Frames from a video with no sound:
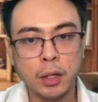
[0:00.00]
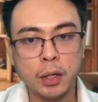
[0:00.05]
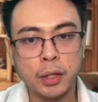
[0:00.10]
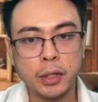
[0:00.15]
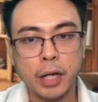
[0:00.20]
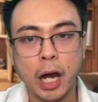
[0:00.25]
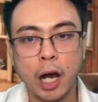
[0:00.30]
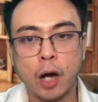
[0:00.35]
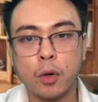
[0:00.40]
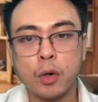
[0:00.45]

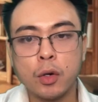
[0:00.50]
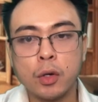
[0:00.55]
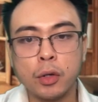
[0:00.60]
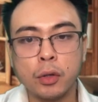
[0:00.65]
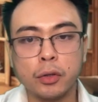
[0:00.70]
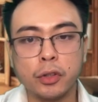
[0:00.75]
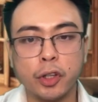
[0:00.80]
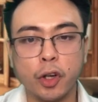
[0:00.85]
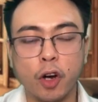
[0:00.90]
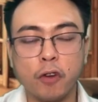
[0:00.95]
Now,
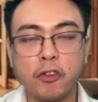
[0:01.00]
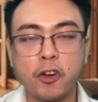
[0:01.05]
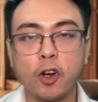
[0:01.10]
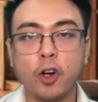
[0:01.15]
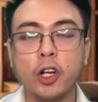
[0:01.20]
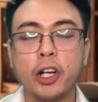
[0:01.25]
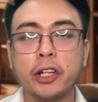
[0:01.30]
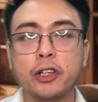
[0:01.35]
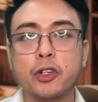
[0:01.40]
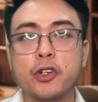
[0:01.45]
the
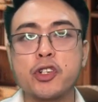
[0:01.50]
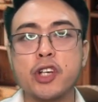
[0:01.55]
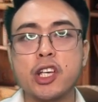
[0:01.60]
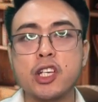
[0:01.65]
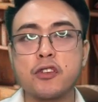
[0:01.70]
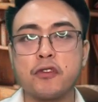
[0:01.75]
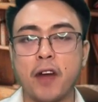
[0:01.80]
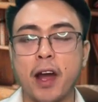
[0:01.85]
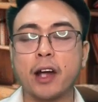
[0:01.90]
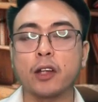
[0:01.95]
overall
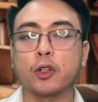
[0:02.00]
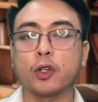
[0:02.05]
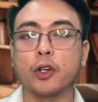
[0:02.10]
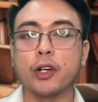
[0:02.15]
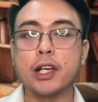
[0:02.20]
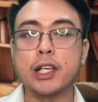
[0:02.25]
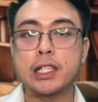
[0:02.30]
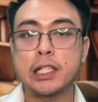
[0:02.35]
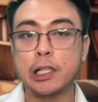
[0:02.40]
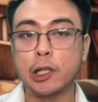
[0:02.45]
interchange factor
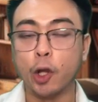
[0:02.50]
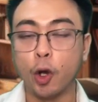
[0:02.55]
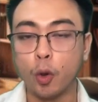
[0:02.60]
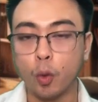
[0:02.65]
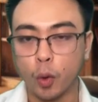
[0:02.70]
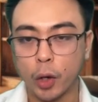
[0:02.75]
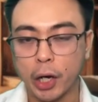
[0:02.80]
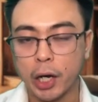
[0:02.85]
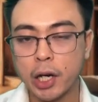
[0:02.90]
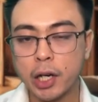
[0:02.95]
is
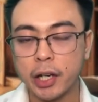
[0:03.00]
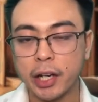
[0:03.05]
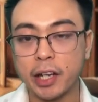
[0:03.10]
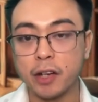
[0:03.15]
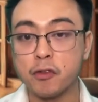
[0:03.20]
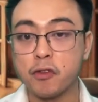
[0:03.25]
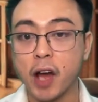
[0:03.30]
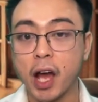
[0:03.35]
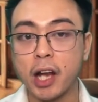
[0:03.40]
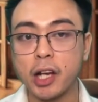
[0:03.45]
lower in
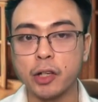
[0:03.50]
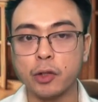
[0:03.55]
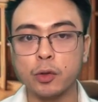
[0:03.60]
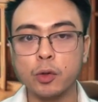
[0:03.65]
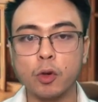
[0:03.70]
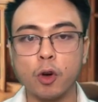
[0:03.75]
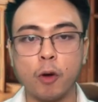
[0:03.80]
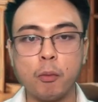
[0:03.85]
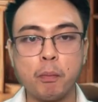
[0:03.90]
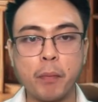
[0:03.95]
value
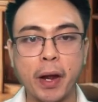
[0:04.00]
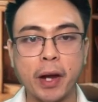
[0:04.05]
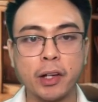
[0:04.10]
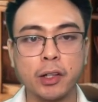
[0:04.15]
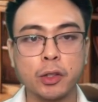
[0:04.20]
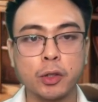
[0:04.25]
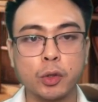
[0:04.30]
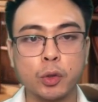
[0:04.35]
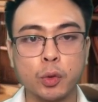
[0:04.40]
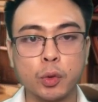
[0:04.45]

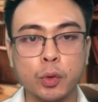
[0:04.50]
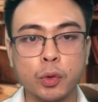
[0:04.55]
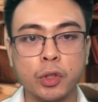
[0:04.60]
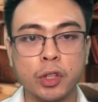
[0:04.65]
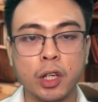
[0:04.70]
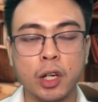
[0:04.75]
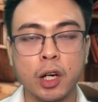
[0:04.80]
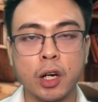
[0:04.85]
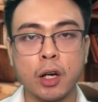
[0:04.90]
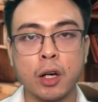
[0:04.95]
compared to
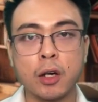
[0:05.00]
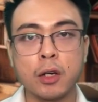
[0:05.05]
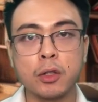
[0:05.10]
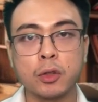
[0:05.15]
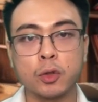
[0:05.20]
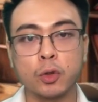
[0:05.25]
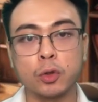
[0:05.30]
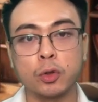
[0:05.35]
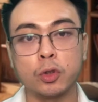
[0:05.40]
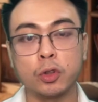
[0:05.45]

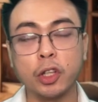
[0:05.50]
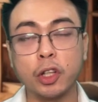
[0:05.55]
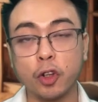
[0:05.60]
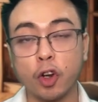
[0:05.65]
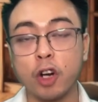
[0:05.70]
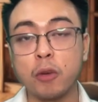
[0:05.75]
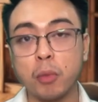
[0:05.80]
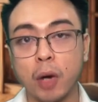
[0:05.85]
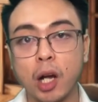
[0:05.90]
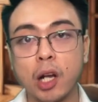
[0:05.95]
the
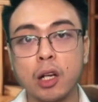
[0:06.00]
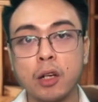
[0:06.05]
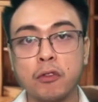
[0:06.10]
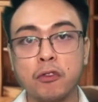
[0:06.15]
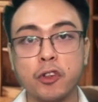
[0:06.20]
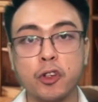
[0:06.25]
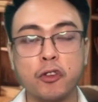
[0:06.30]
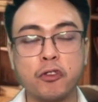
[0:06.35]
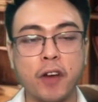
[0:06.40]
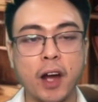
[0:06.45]
normal
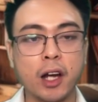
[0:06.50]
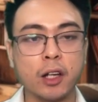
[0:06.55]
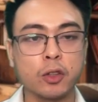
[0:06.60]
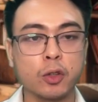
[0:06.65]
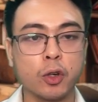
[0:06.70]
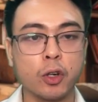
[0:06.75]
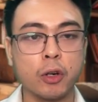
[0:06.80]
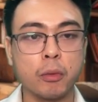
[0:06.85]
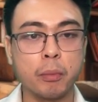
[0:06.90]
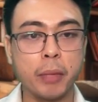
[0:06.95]
view
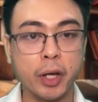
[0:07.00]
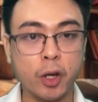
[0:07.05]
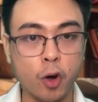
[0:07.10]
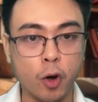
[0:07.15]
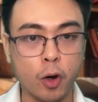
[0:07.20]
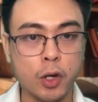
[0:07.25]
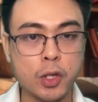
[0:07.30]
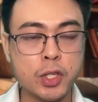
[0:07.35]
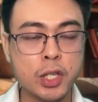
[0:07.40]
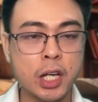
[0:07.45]
factor
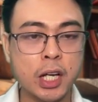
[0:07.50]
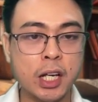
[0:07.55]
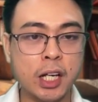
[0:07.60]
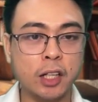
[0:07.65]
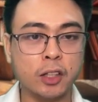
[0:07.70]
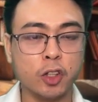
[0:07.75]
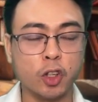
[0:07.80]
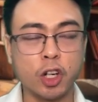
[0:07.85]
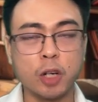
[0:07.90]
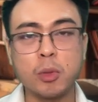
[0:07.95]
because
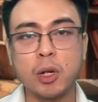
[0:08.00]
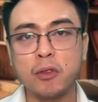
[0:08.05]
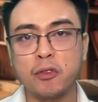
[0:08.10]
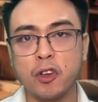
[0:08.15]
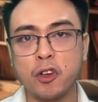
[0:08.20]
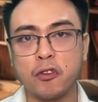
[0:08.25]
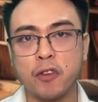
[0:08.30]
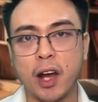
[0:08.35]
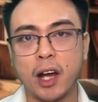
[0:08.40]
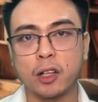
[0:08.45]
the normal
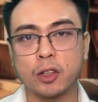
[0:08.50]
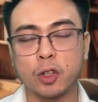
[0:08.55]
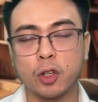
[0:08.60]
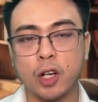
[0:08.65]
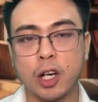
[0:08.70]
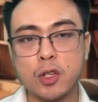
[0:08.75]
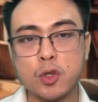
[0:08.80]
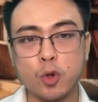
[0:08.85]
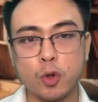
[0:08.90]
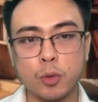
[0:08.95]
view factor
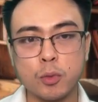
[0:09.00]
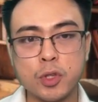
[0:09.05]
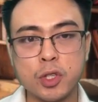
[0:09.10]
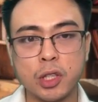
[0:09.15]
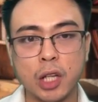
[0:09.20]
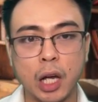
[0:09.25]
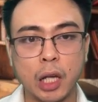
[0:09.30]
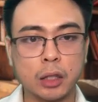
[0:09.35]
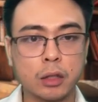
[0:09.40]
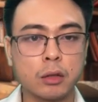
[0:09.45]
assumes
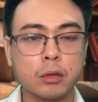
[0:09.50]
that